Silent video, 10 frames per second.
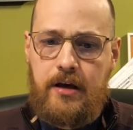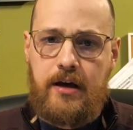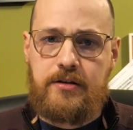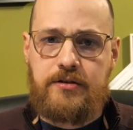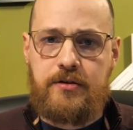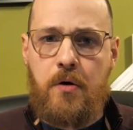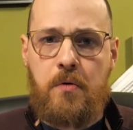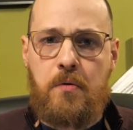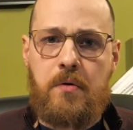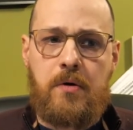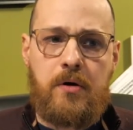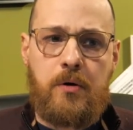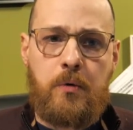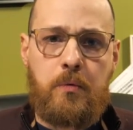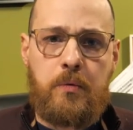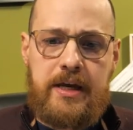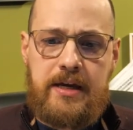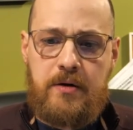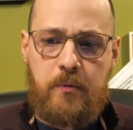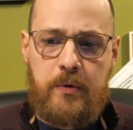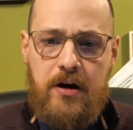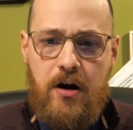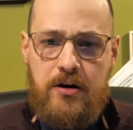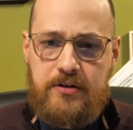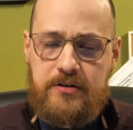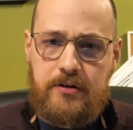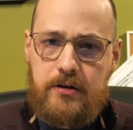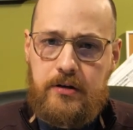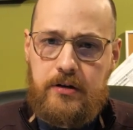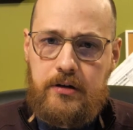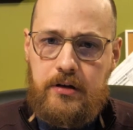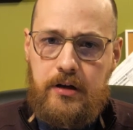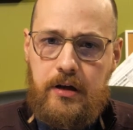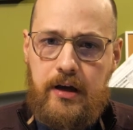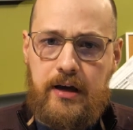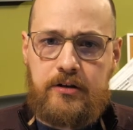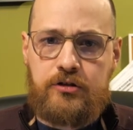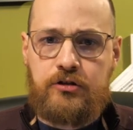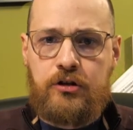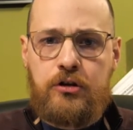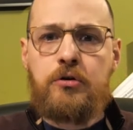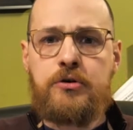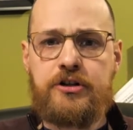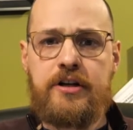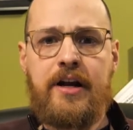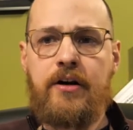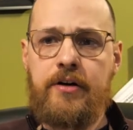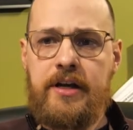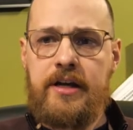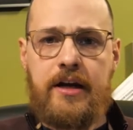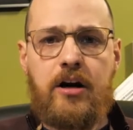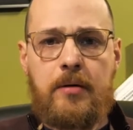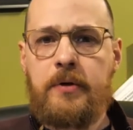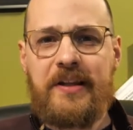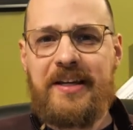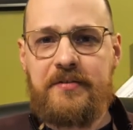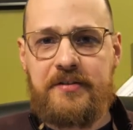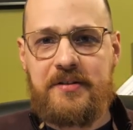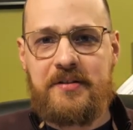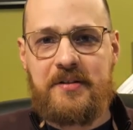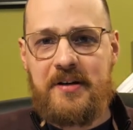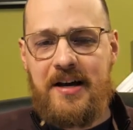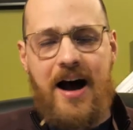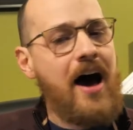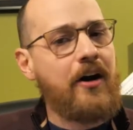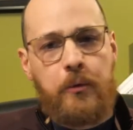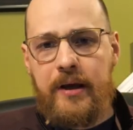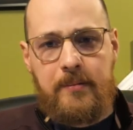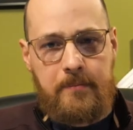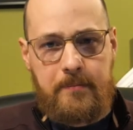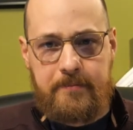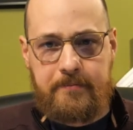And so we, we aren't exclusionary in our beliefs on a whim,